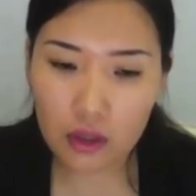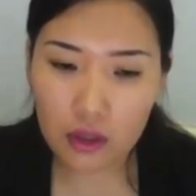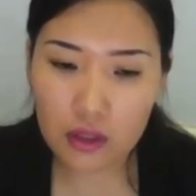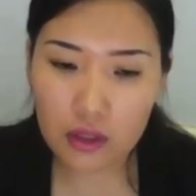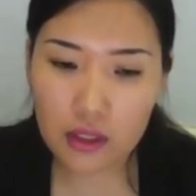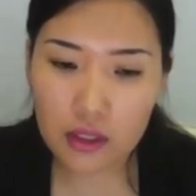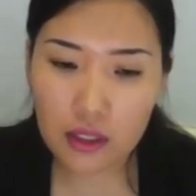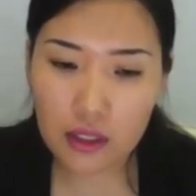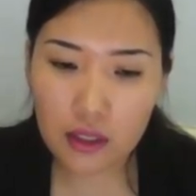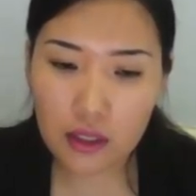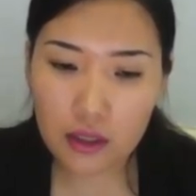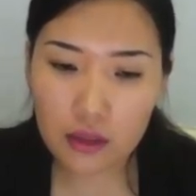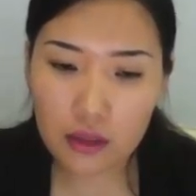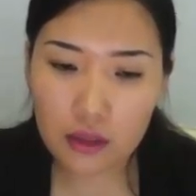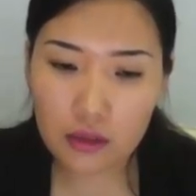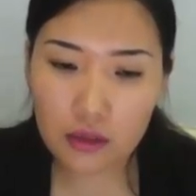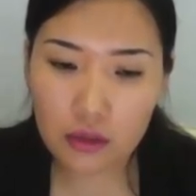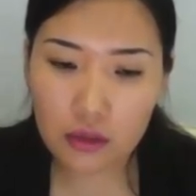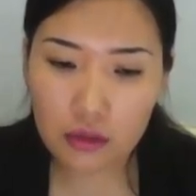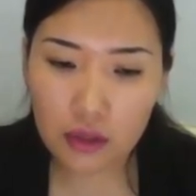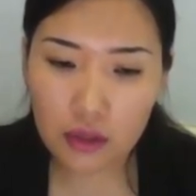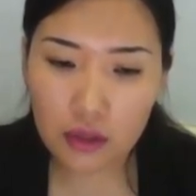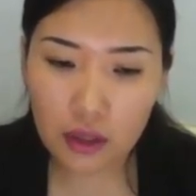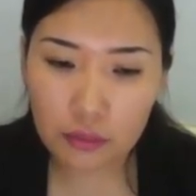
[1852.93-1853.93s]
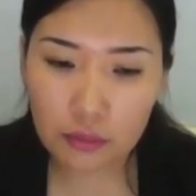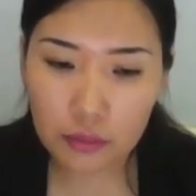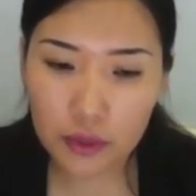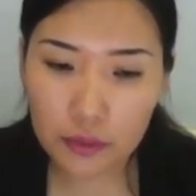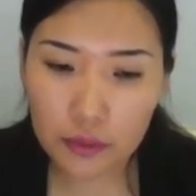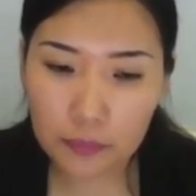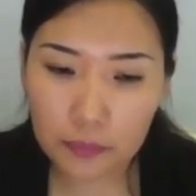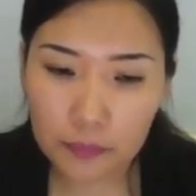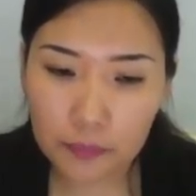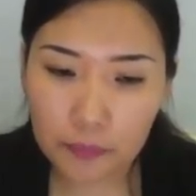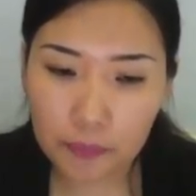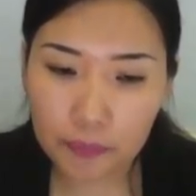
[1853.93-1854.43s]
And see in your
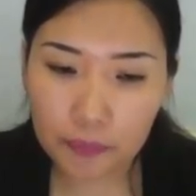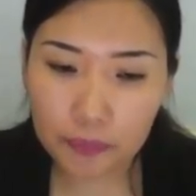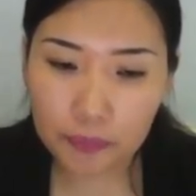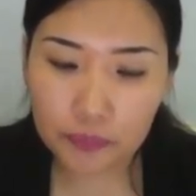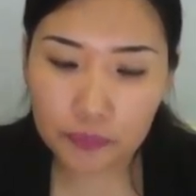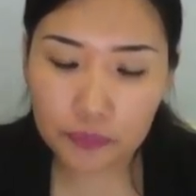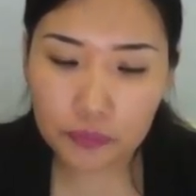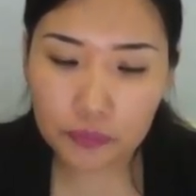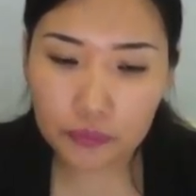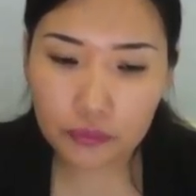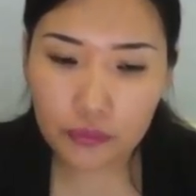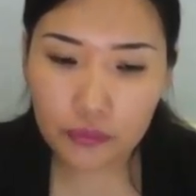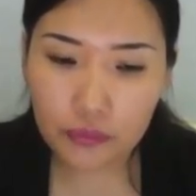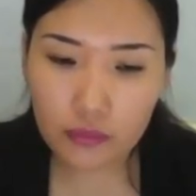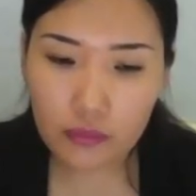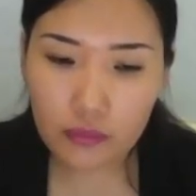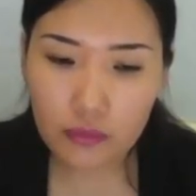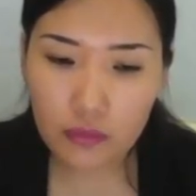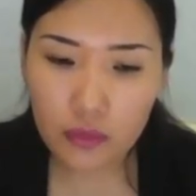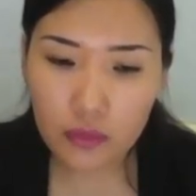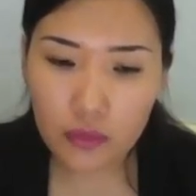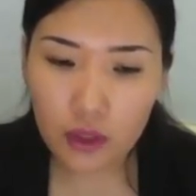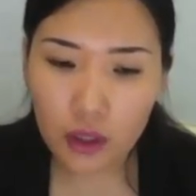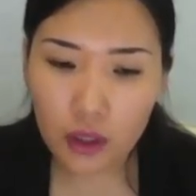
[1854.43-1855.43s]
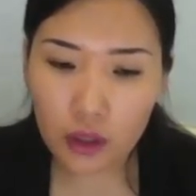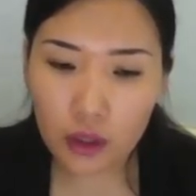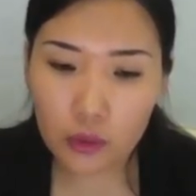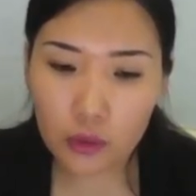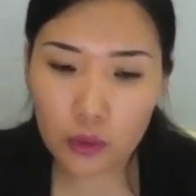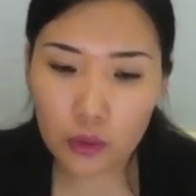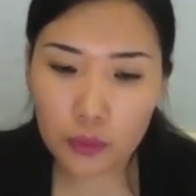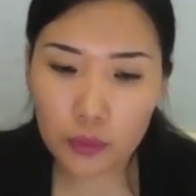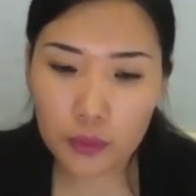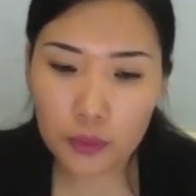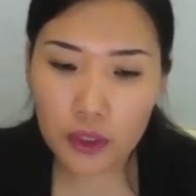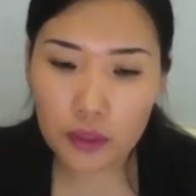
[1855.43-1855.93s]
number.
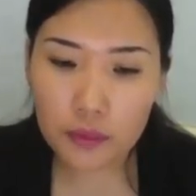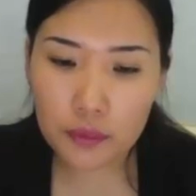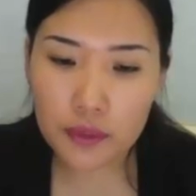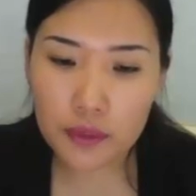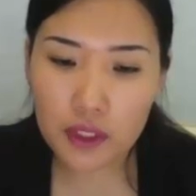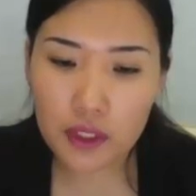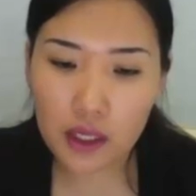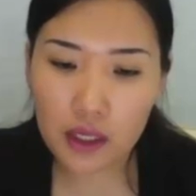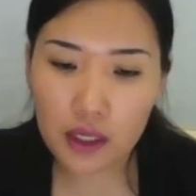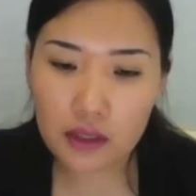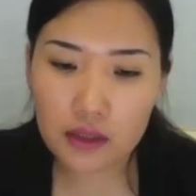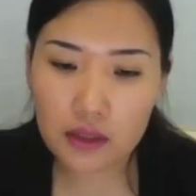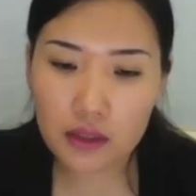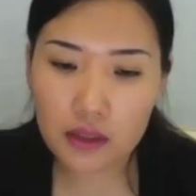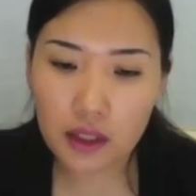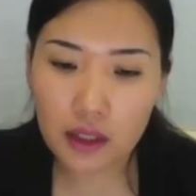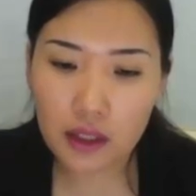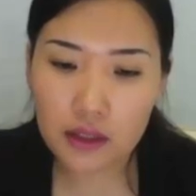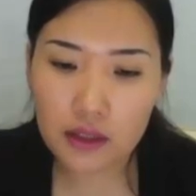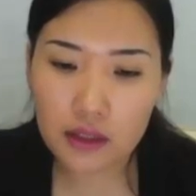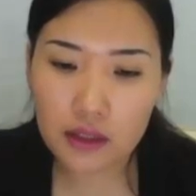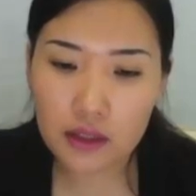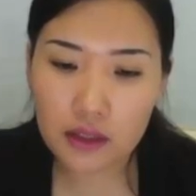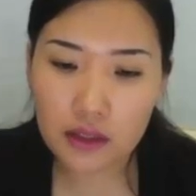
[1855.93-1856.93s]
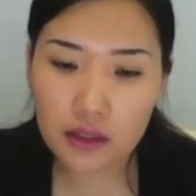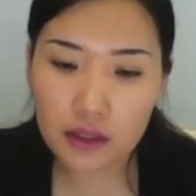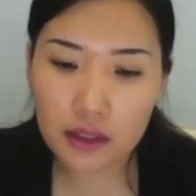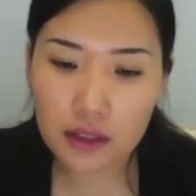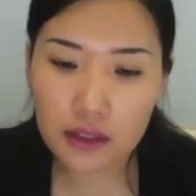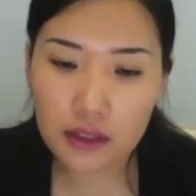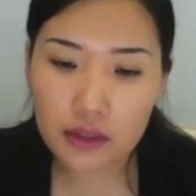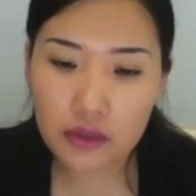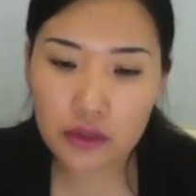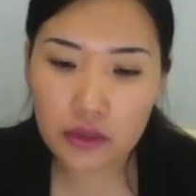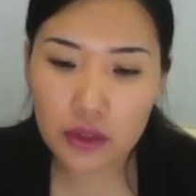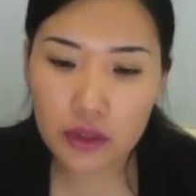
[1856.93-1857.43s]
Loop keeps adding until
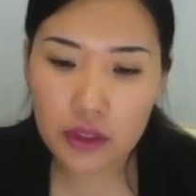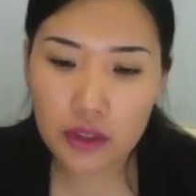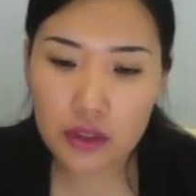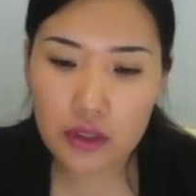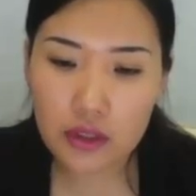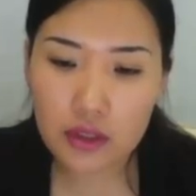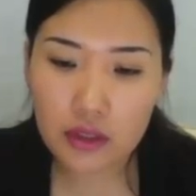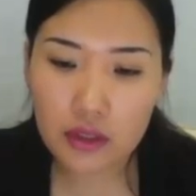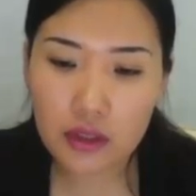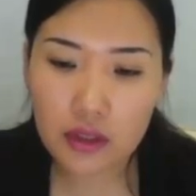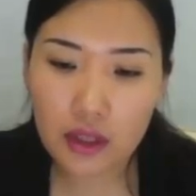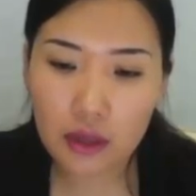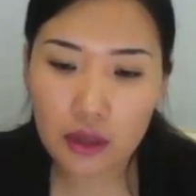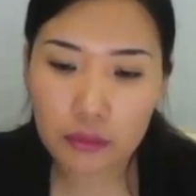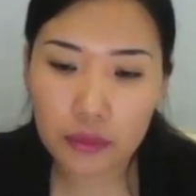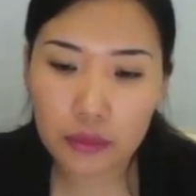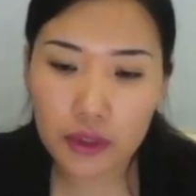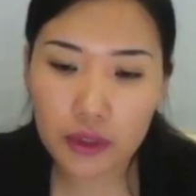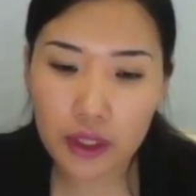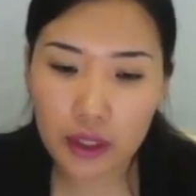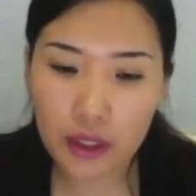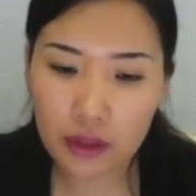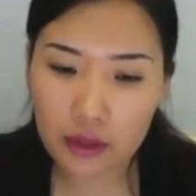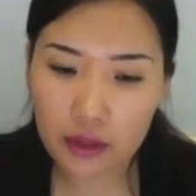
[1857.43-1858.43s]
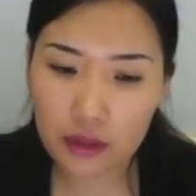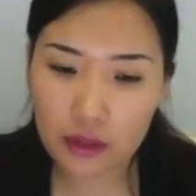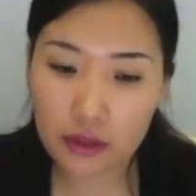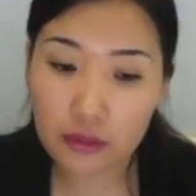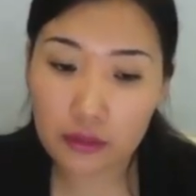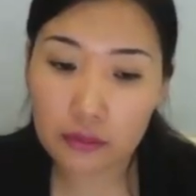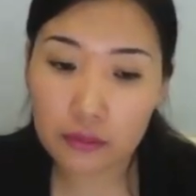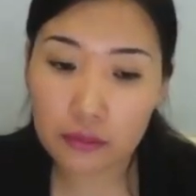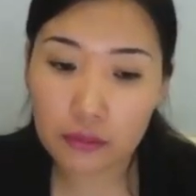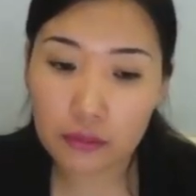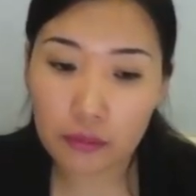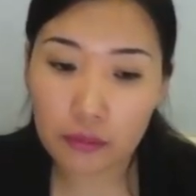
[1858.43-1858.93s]
it reaches the number entered.